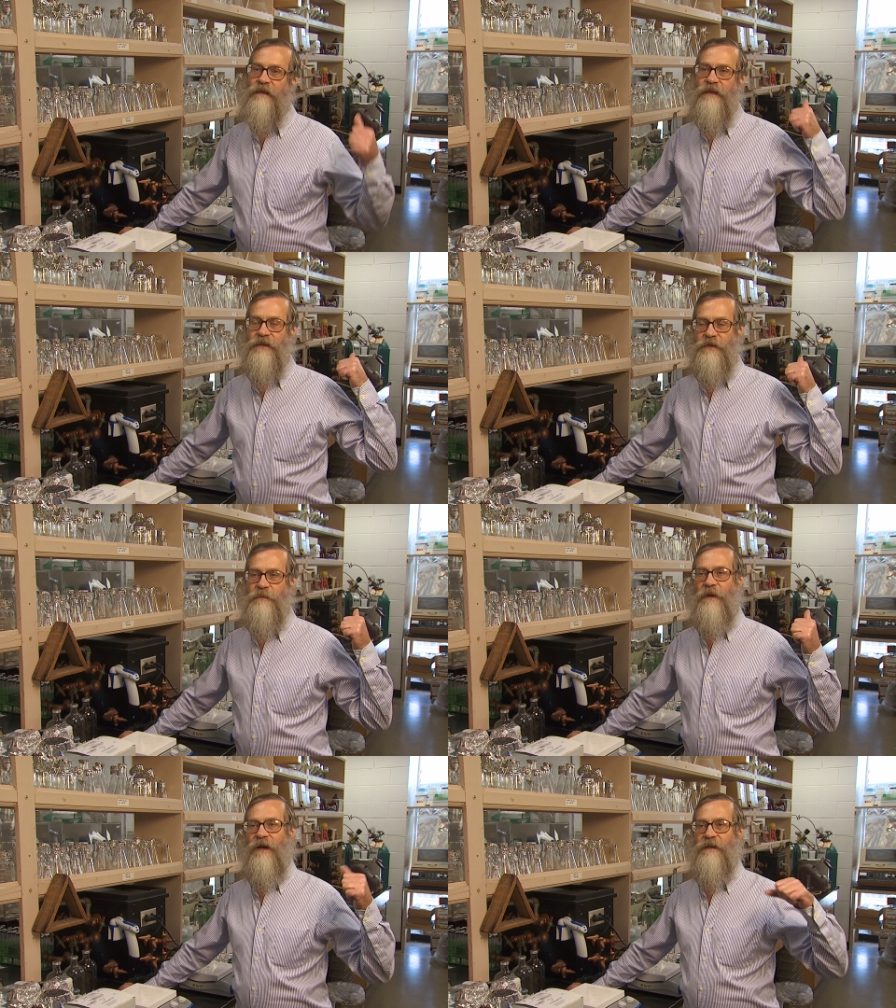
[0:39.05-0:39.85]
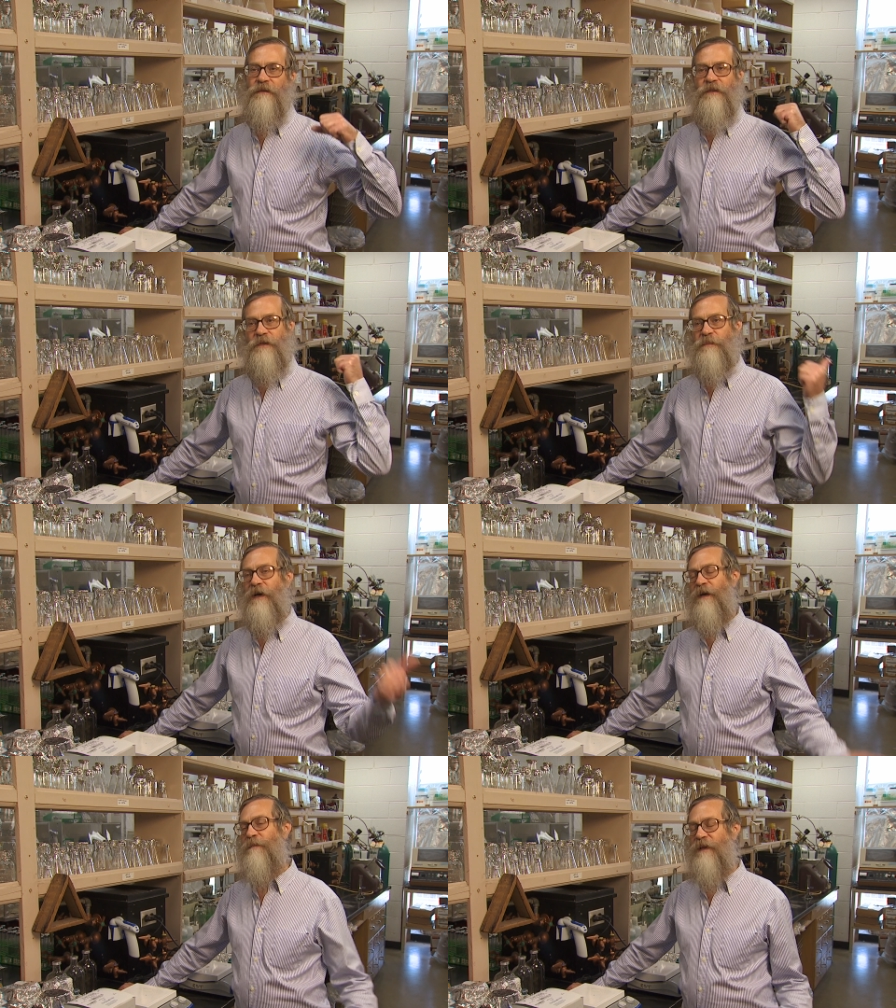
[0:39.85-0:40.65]
it's a product that's
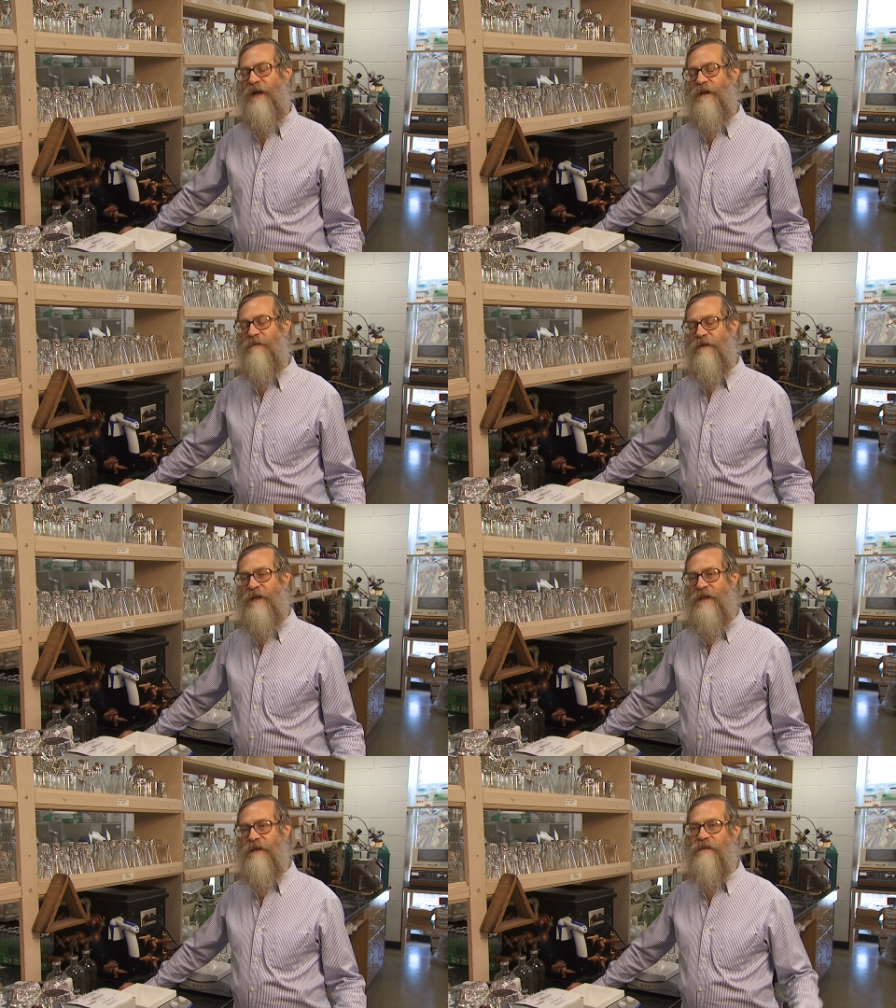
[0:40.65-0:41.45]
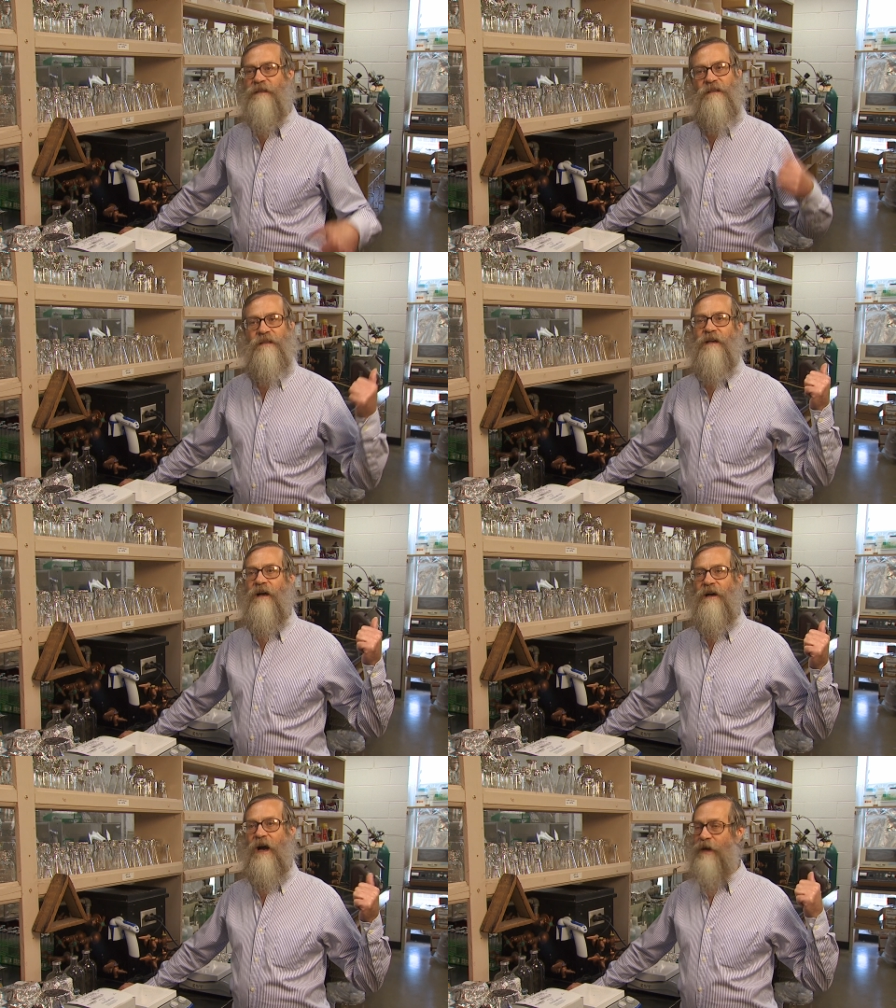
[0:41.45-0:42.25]
pipeline ready, uh,
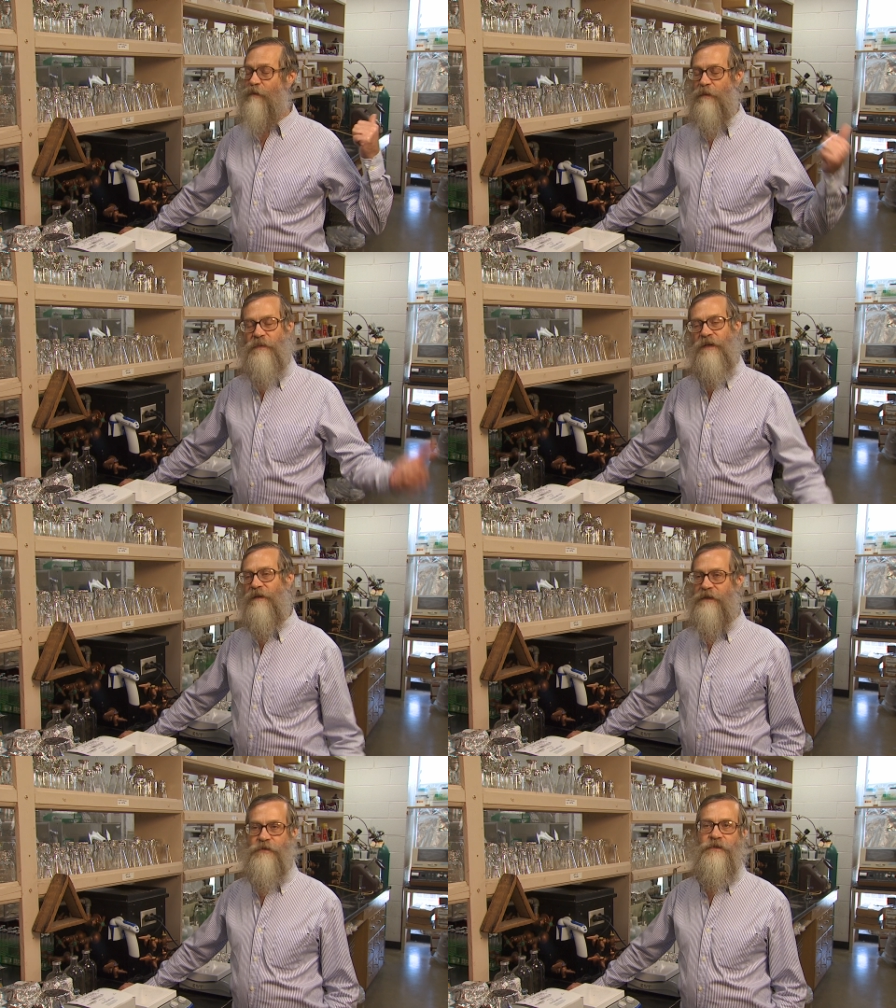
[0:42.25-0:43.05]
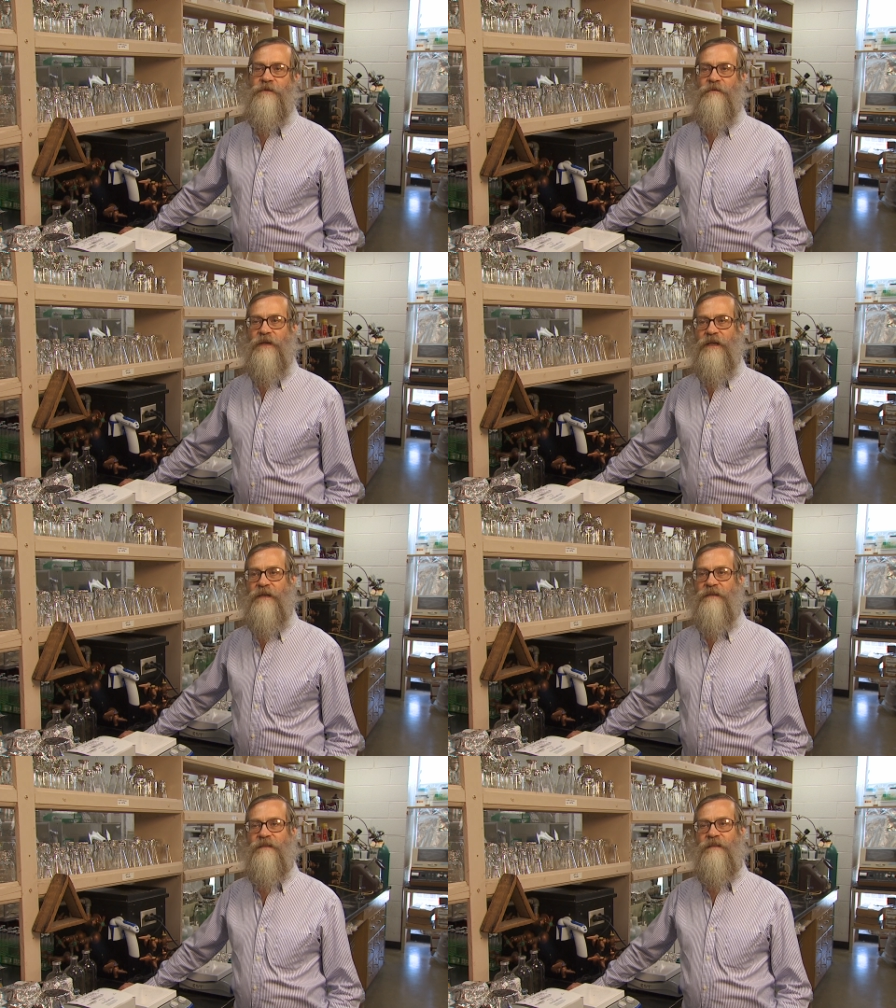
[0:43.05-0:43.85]
automobile engine ready,